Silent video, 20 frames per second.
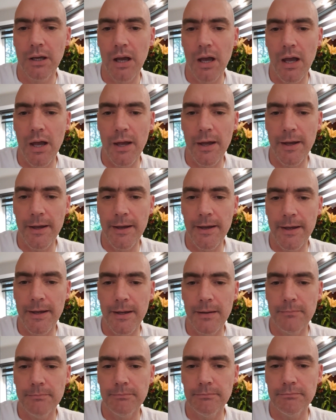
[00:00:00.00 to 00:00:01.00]

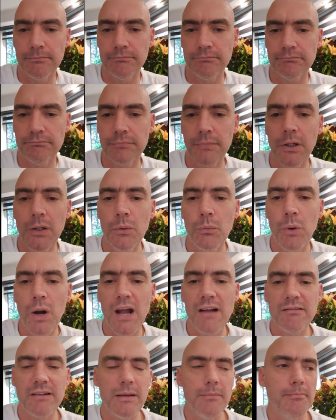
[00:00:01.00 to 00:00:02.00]

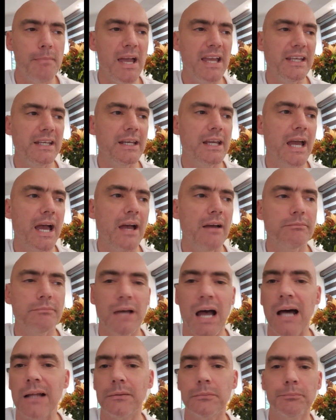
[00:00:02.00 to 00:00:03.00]
where it may get
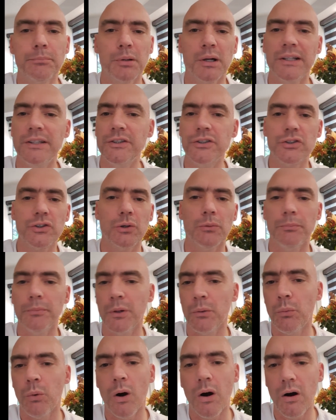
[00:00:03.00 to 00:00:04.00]
handprints up
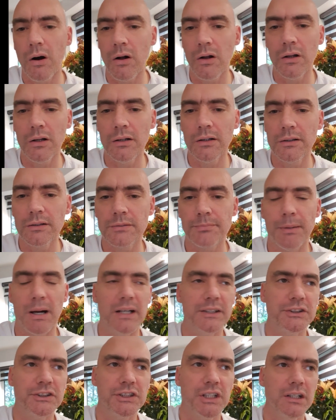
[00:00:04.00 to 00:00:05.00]
the walls by
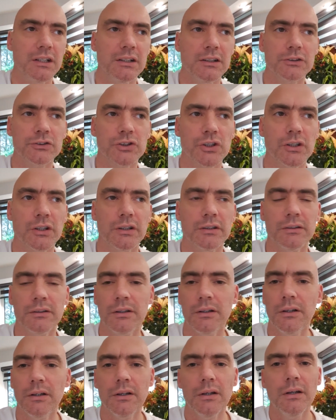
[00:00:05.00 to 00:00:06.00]
children,
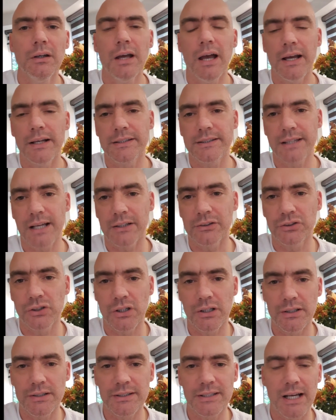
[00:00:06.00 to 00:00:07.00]

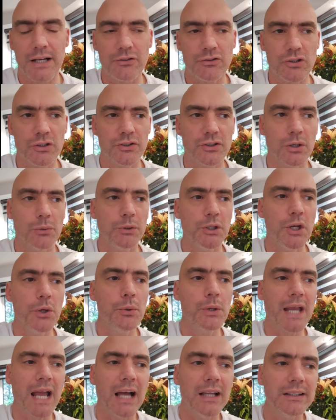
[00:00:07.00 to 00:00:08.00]
etc, etc. So you
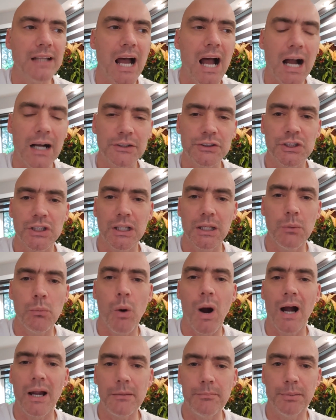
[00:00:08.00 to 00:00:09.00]
can actually
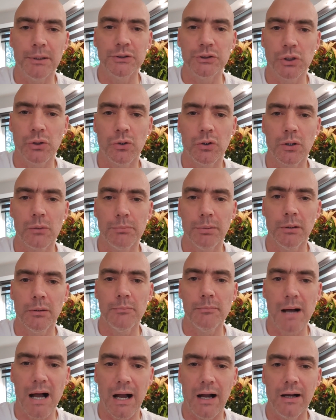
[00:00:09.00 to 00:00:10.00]
wipe a durable
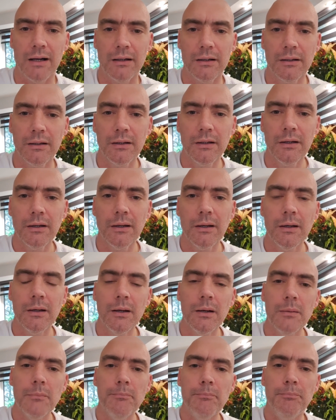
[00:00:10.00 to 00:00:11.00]
matte,
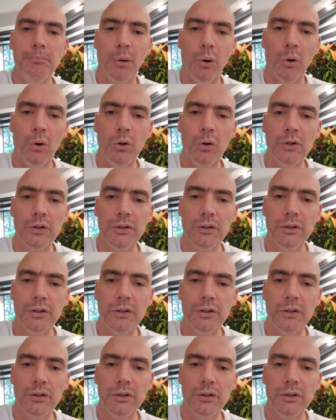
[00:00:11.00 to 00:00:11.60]
but